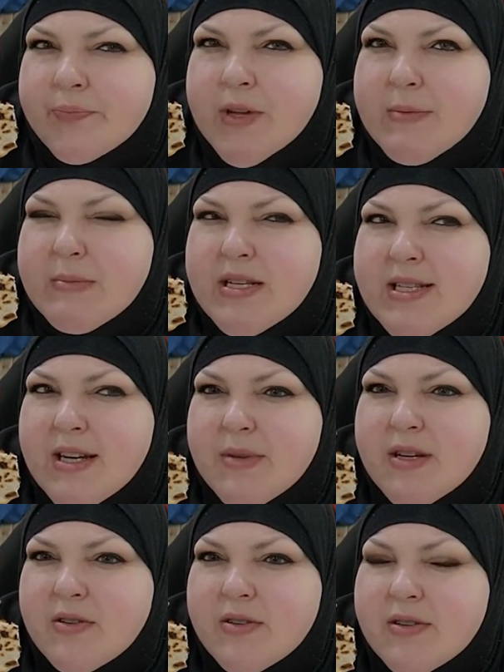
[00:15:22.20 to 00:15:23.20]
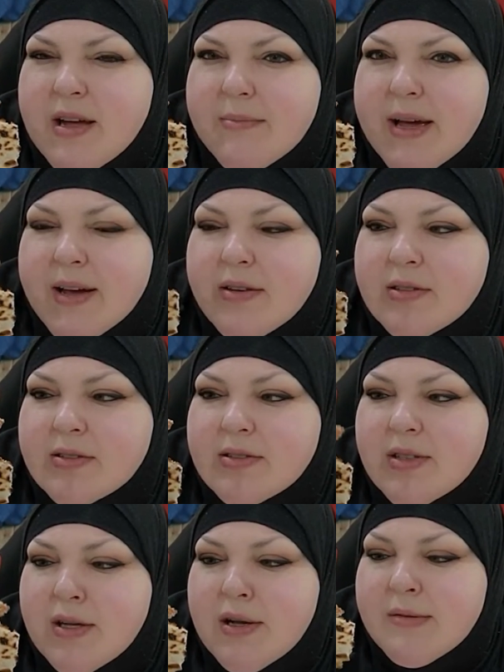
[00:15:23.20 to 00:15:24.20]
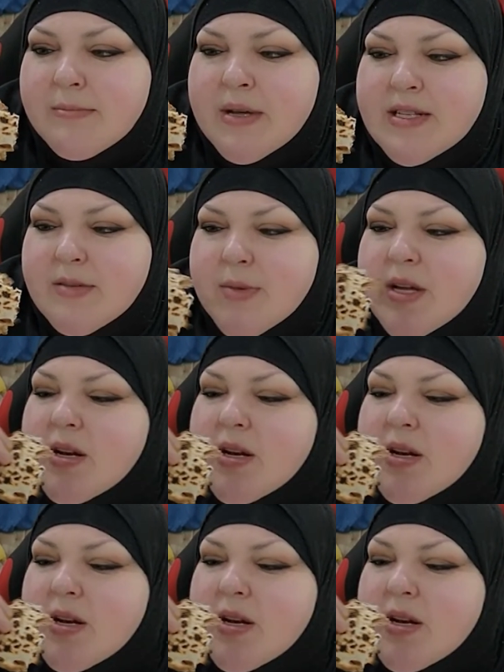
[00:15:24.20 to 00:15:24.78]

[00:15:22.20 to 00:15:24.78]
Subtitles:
Maybe cinnamon or nutmeg, minced meat.